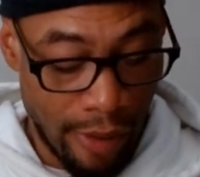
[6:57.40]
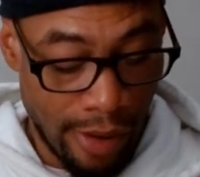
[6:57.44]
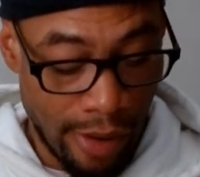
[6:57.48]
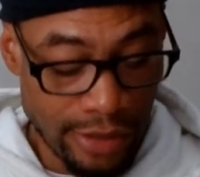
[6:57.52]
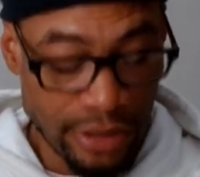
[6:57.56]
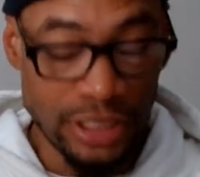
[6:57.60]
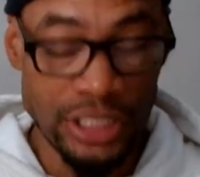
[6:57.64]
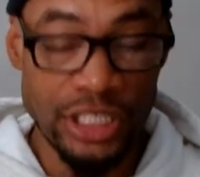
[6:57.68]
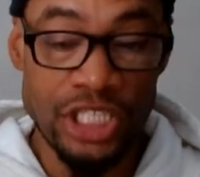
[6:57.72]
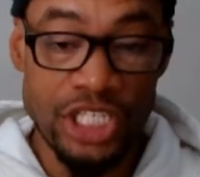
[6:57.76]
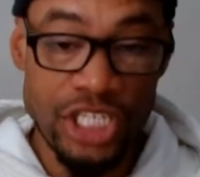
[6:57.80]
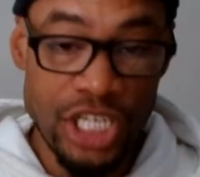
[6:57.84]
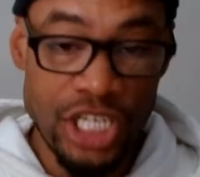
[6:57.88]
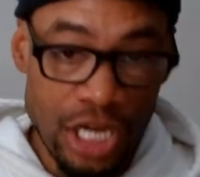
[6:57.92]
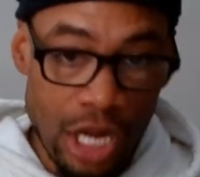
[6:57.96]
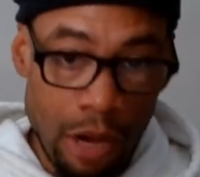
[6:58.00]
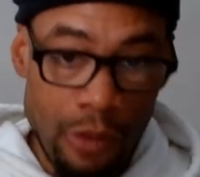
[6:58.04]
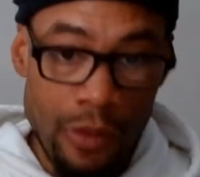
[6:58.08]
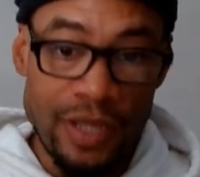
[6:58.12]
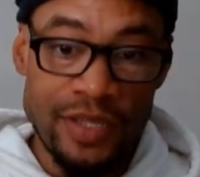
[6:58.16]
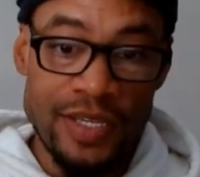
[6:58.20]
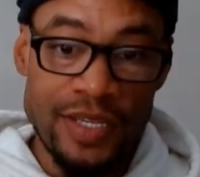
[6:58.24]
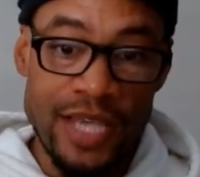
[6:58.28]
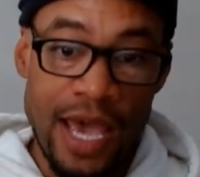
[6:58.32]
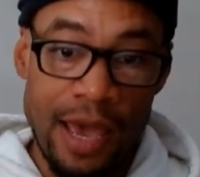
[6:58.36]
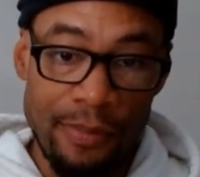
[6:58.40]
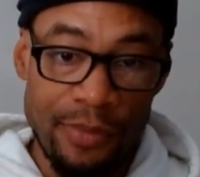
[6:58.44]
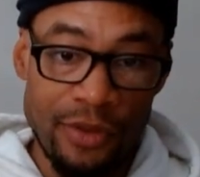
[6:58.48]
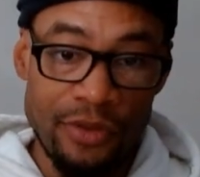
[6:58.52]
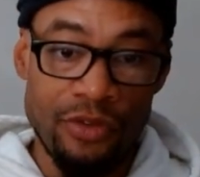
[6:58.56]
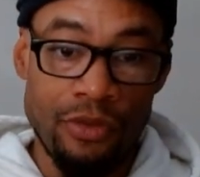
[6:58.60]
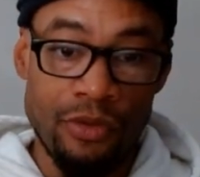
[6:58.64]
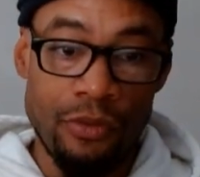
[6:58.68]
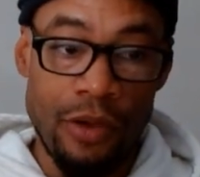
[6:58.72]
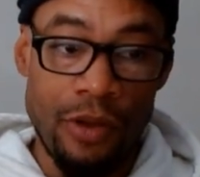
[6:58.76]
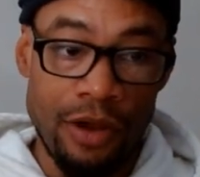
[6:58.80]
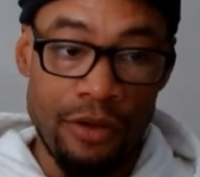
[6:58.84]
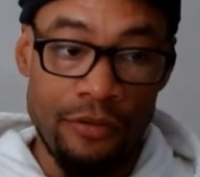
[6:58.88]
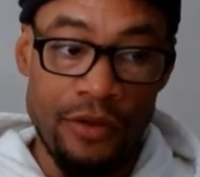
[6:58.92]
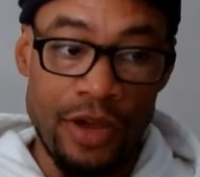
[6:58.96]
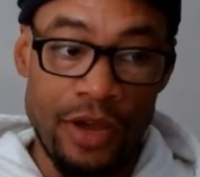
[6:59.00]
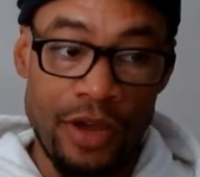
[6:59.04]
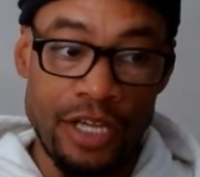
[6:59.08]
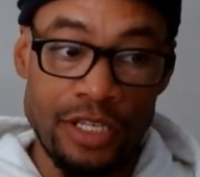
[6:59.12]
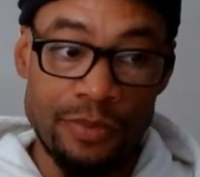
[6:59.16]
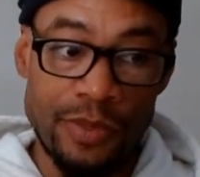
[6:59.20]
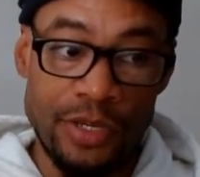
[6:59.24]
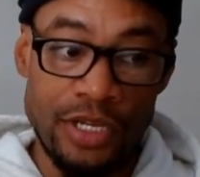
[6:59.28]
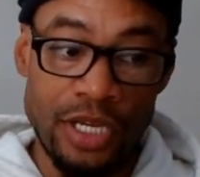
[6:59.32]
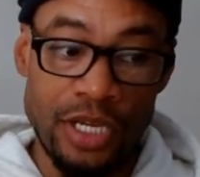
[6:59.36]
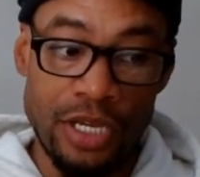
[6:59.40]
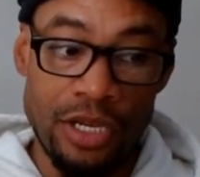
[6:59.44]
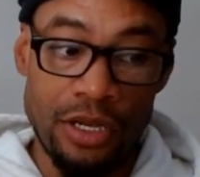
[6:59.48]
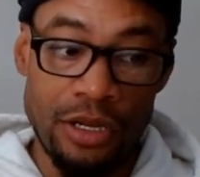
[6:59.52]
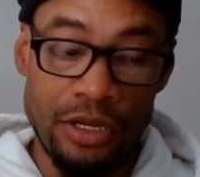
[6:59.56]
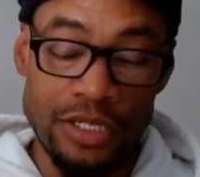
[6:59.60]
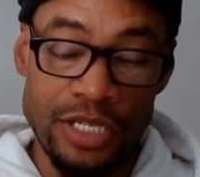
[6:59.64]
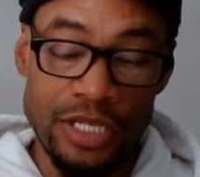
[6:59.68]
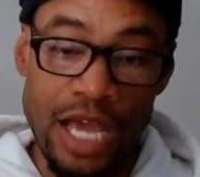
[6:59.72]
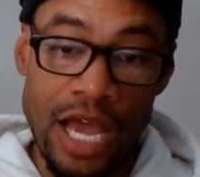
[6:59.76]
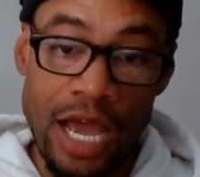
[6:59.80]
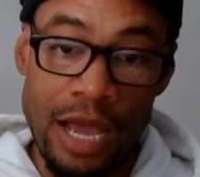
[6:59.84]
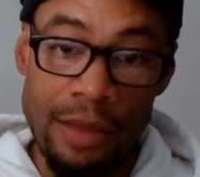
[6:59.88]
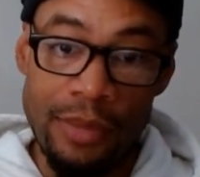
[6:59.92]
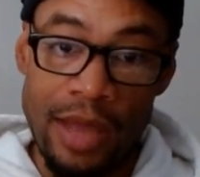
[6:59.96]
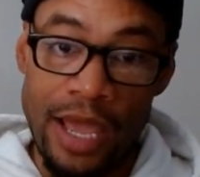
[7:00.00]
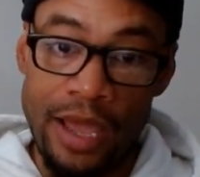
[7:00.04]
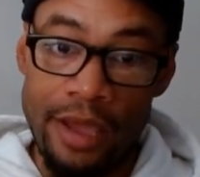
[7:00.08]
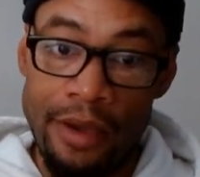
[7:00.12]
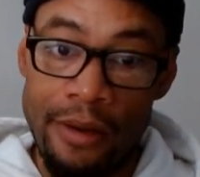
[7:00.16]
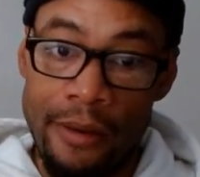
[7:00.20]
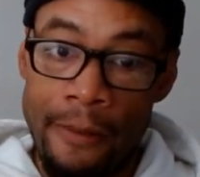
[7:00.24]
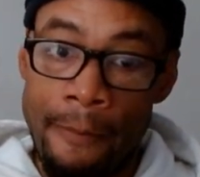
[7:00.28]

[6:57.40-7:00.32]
But shit always happens around a very particular time, like